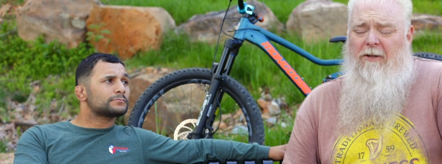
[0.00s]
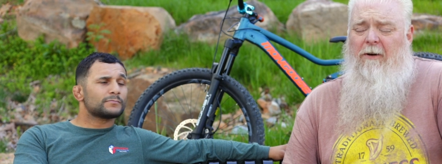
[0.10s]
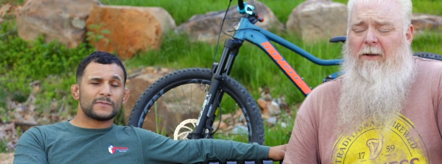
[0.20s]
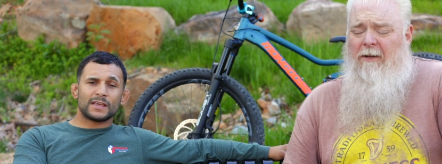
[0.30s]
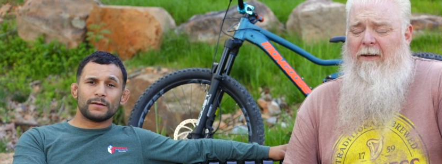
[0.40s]

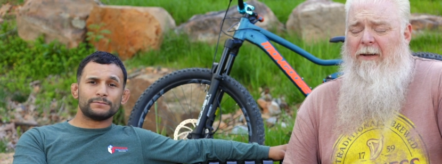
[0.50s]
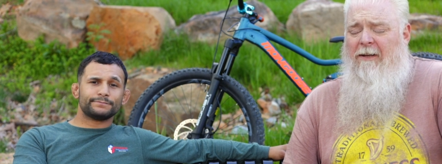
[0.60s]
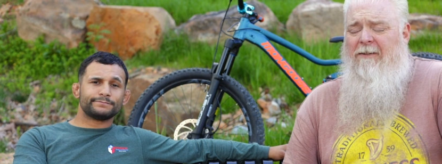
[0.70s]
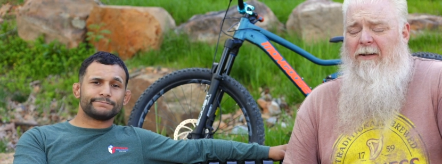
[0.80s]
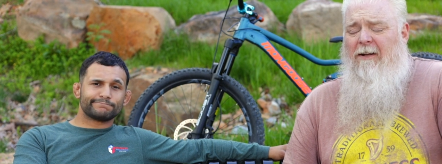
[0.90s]
Speaker 1: though. Yeah. It
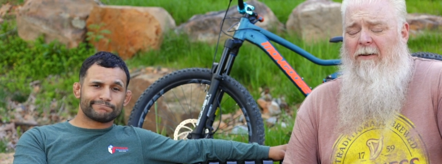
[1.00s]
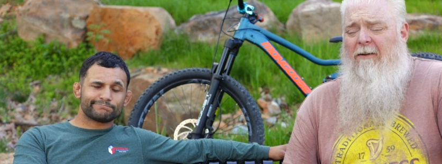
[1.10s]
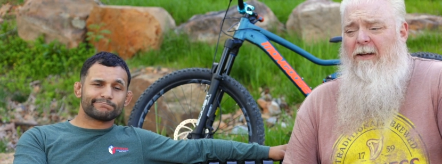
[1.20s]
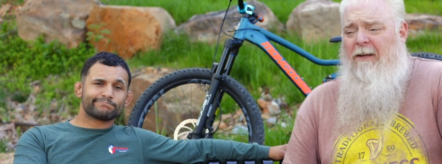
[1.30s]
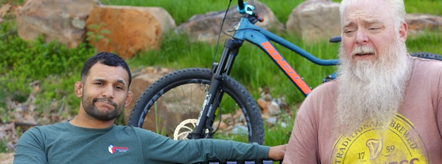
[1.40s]
gets a
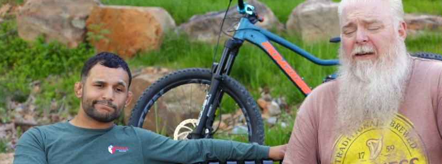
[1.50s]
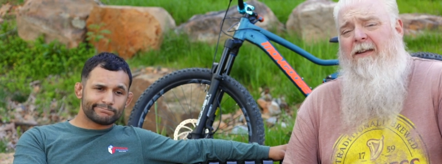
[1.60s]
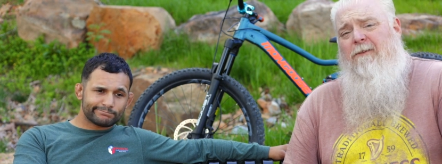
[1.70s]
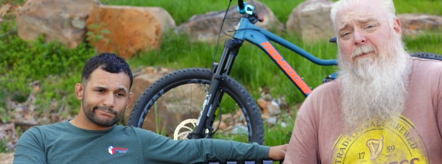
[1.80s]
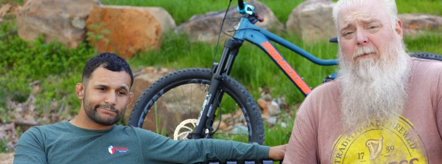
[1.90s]
little he
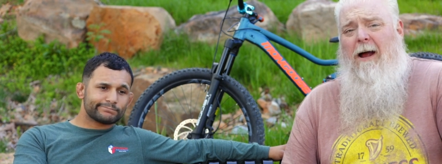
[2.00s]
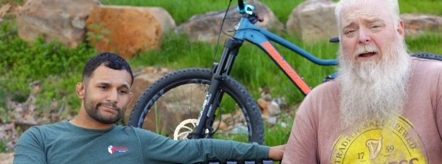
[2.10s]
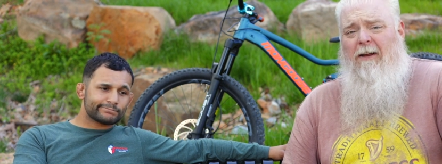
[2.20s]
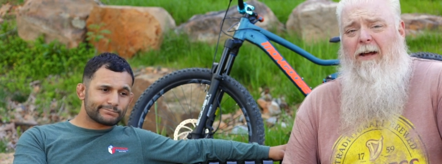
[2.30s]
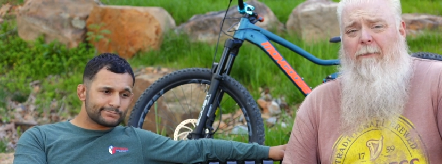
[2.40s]
gets me
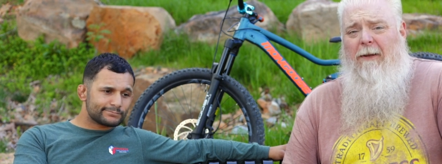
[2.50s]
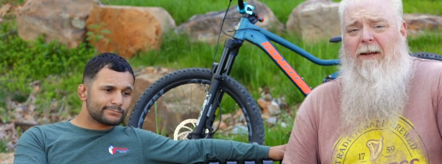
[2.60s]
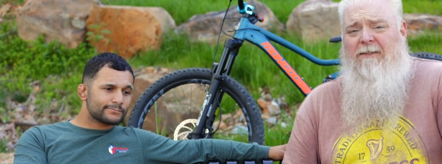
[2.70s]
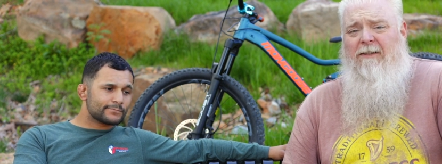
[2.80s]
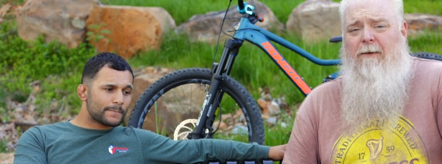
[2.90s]
riled up. He
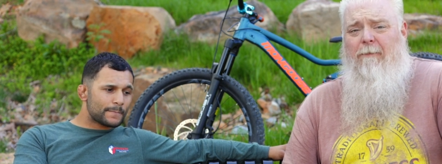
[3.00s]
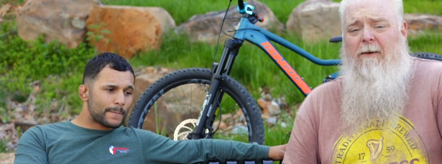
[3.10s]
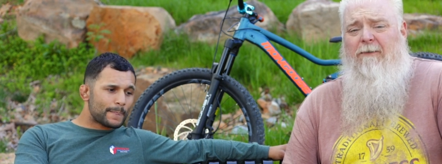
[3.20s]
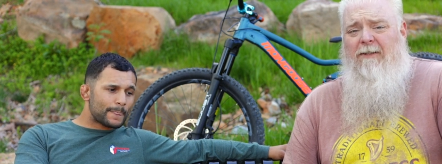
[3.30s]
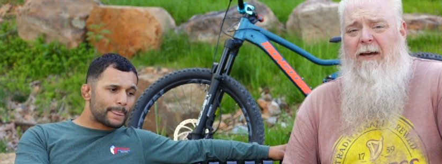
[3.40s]
likes to get me
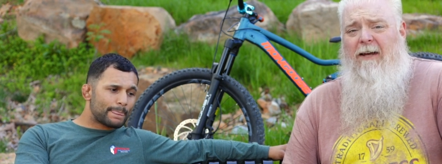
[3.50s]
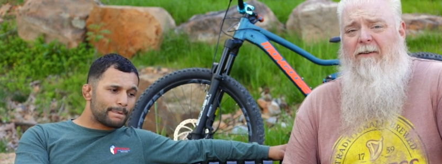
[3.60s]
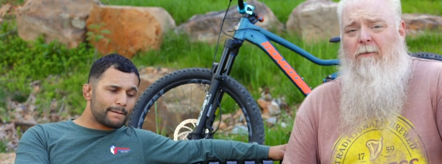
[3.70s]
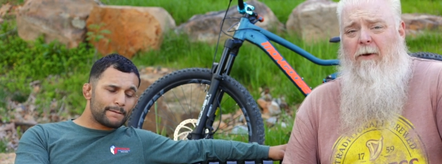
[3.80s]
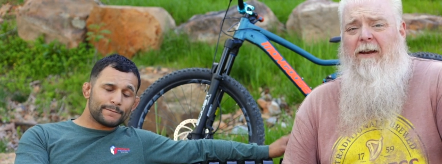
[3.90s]
upset
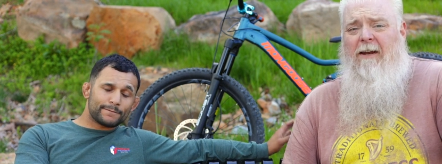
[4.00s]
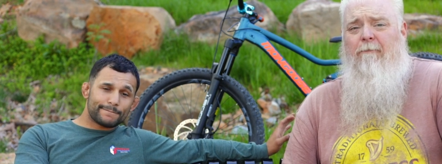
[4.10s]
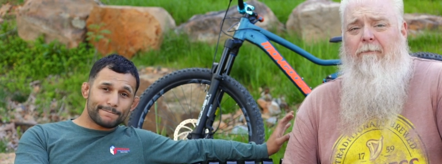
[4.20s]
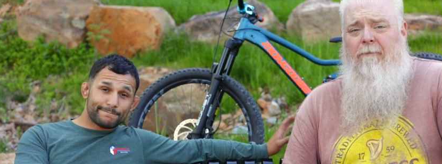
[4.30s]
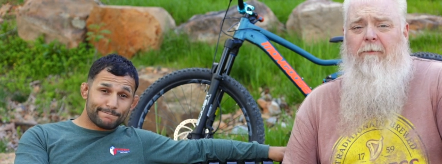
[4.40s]
and then hit,
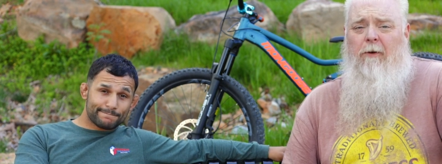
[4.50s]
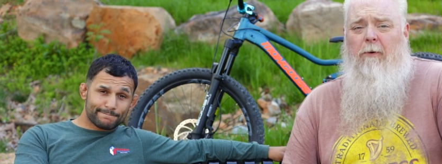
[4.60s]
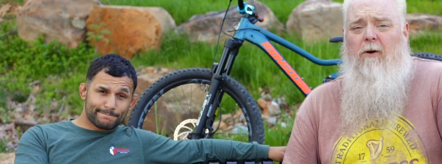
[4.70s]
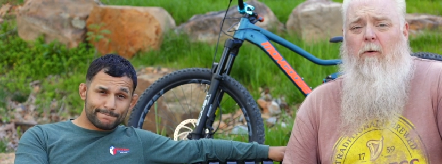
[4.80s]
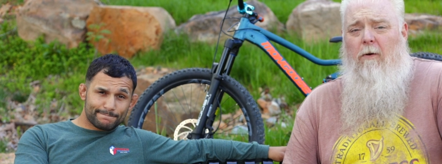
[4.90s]
you know,
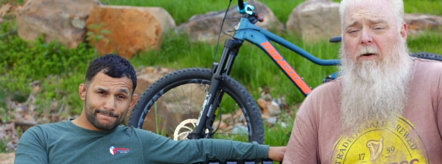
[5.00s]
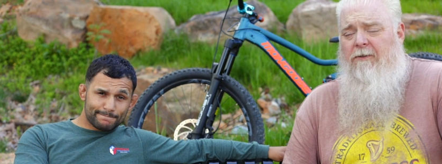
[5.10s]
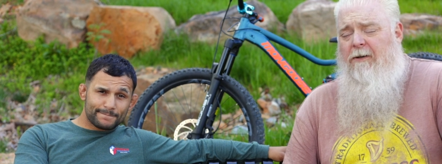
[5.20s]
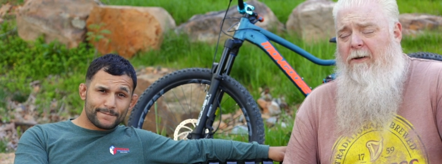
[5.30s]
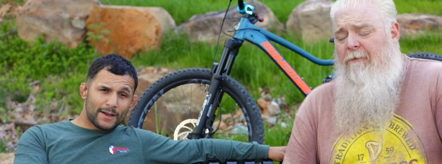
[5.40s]
record.
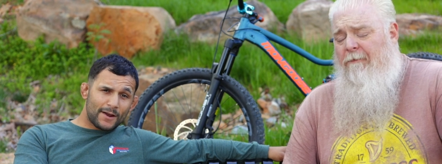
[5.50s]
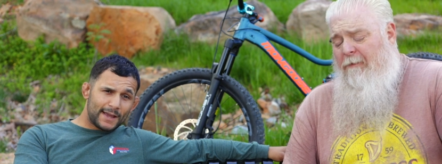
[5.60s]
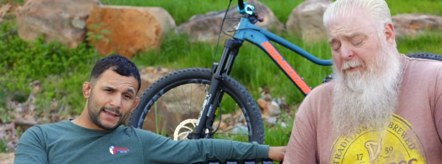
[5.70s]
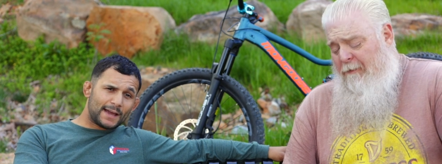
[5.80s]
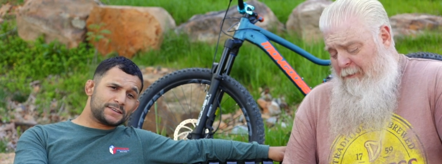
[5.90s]
So. All
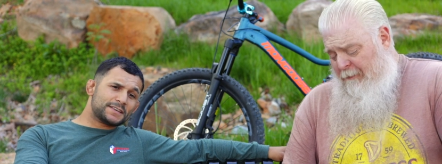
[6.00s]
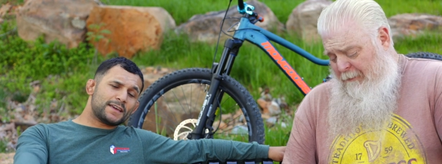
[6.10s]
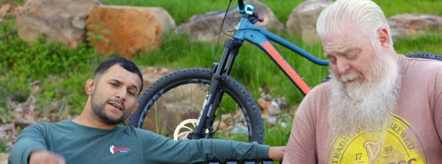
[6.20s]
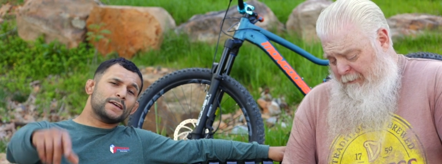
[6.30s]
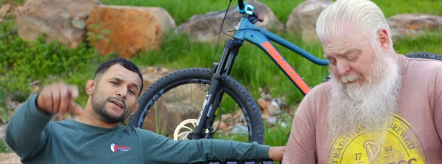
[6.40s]
Speaker 2: right, guys.
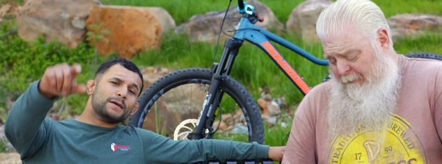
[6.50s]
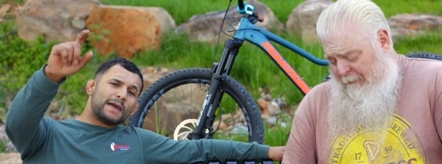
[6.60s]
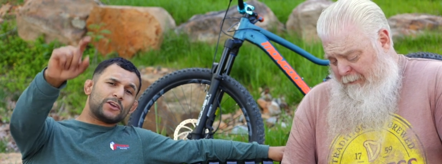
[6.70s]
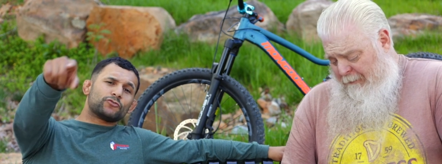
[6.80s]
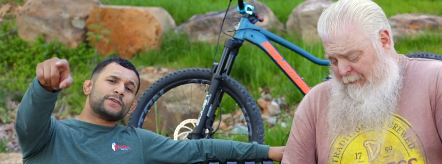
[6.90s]
Hey,
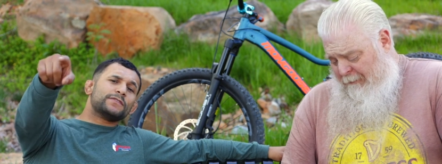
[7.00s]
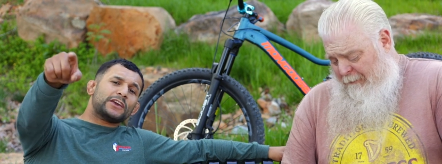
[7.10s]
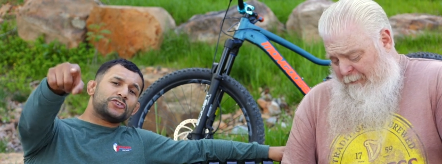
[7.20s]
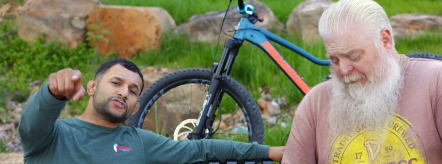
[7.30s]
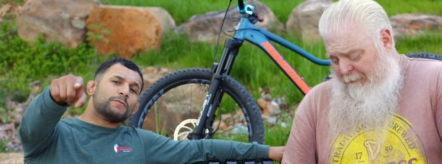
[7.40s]
patron,
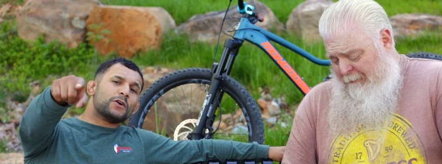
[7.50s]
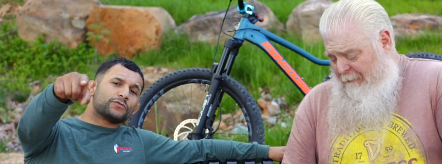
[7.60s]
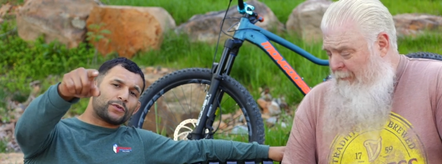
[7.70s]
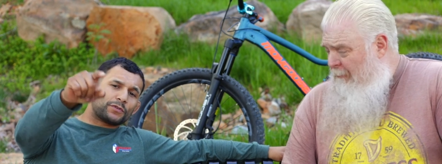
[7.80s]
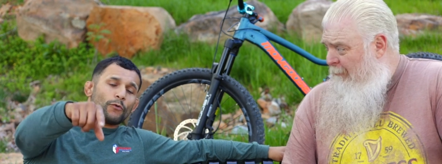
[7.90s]
thank you so much
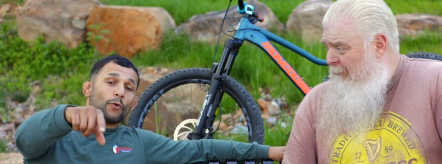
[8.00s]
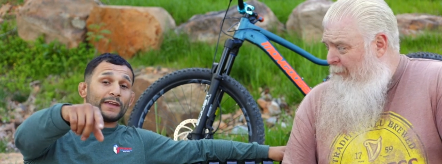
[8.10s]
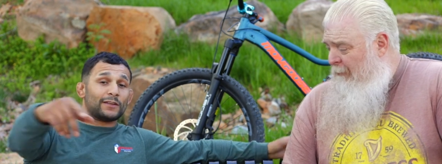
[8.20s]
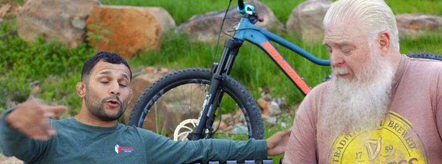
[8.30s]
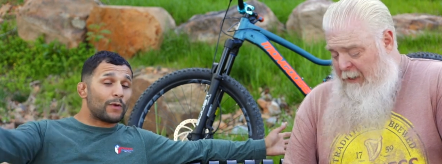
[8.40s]
for the fork
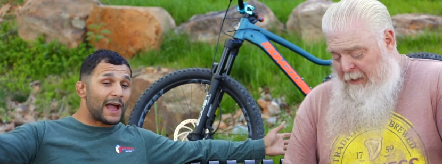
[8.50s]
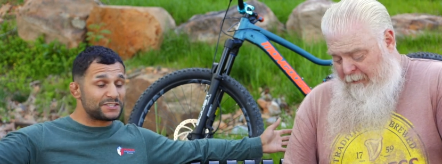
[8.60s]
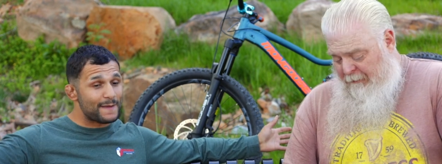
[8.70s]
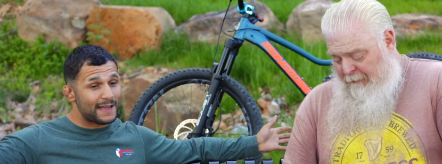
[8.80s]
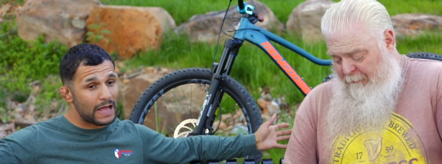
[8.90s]
and little
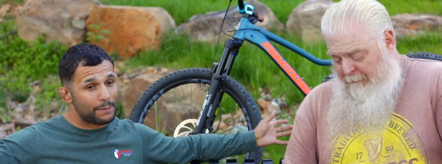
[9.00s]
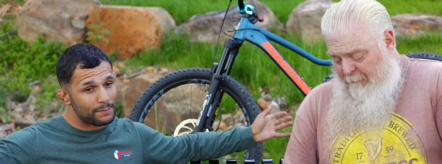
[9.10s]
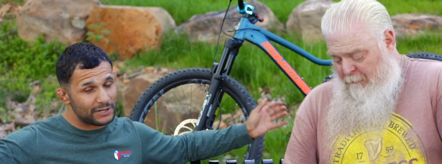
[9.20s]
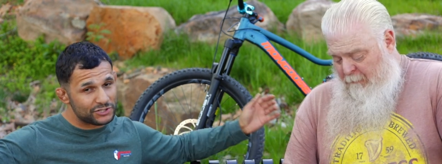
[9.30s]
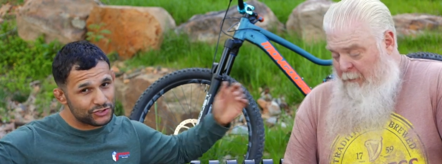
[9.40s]
yes. got gum the
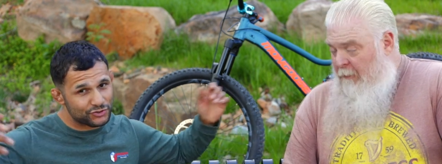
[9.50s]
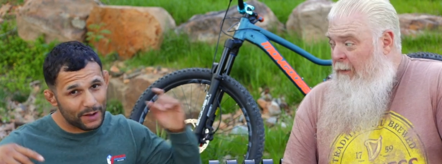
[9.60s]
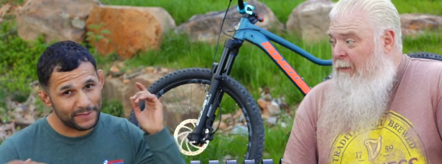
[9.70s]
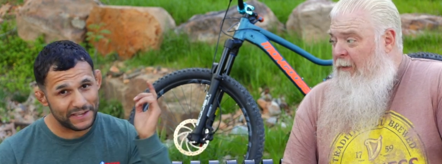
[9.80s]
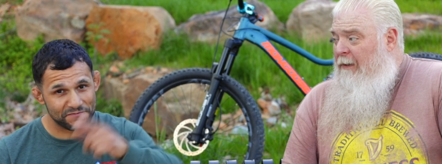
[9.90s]
butt just
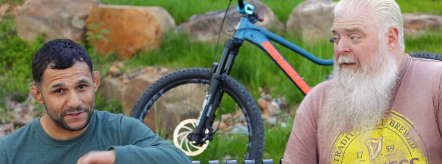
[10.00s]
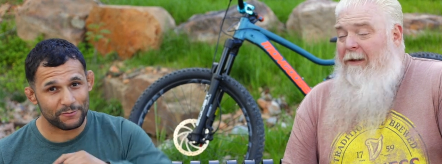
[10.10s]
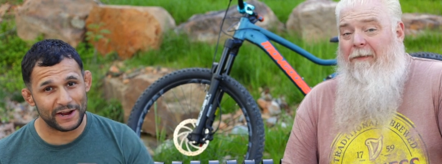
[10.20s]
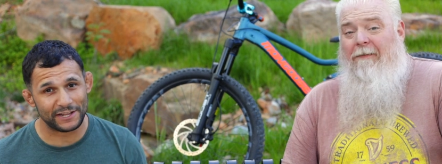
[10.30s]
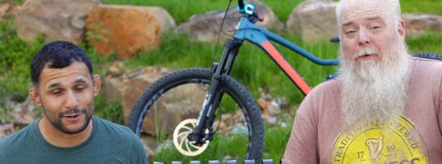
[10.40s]
dropped. Thank you for
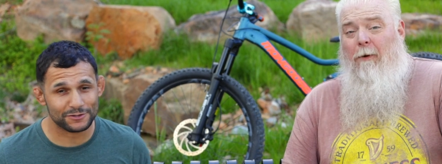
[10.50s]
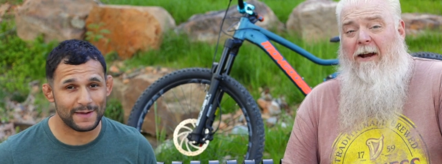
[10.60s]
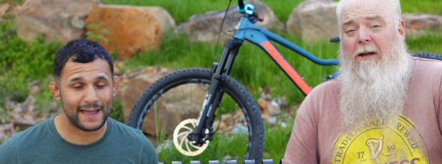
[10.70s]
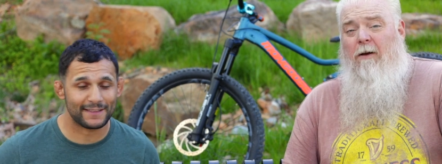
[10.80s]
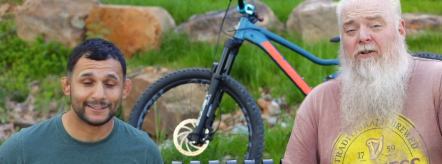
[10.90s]
them radios. The
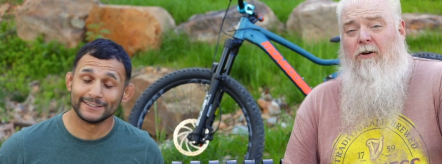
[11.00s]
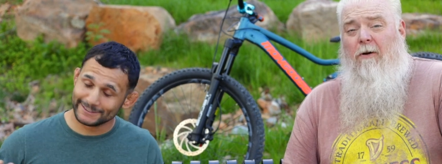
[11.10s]
radios
Speaker 1: man. are